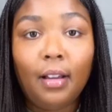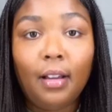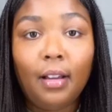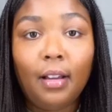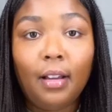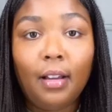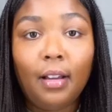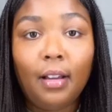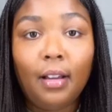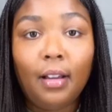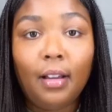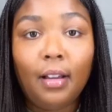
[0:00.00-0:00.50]

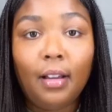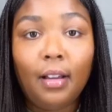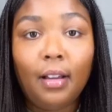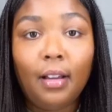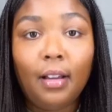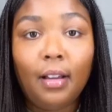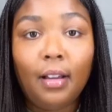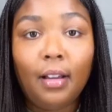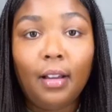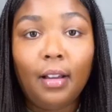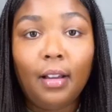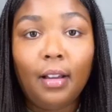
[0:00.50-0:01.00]

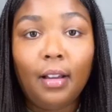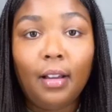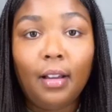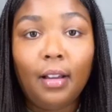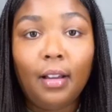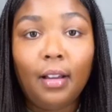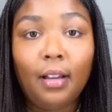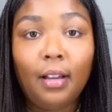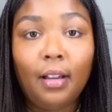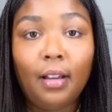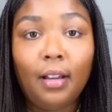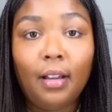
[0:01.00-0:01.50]

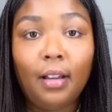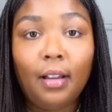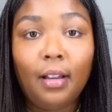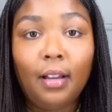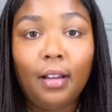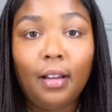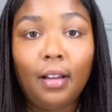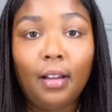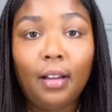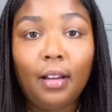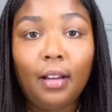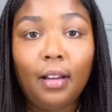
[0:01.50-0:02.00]

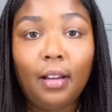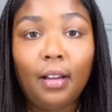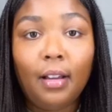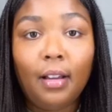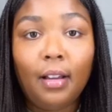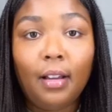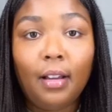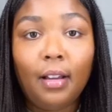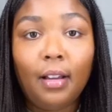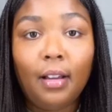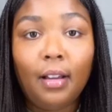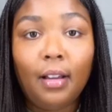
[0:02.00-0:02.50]

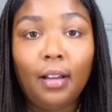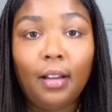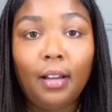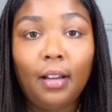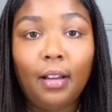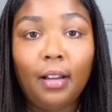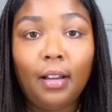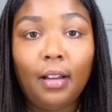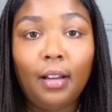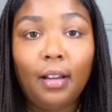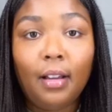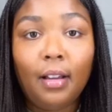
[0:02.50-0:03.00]

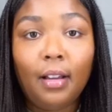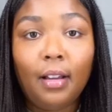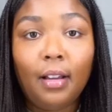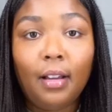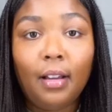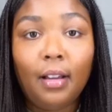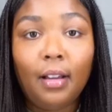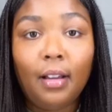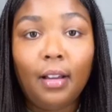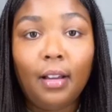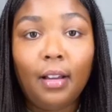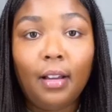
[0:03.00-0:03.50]

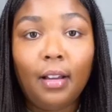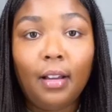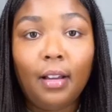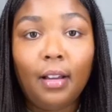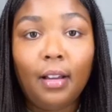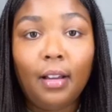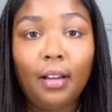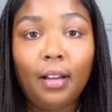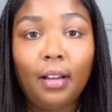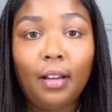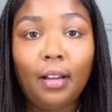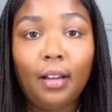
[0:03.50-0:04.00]

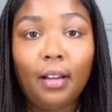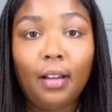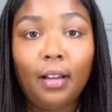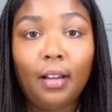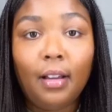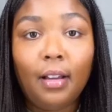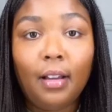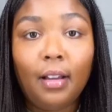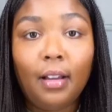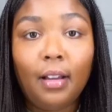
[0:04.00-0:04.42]
This person isn't speaking.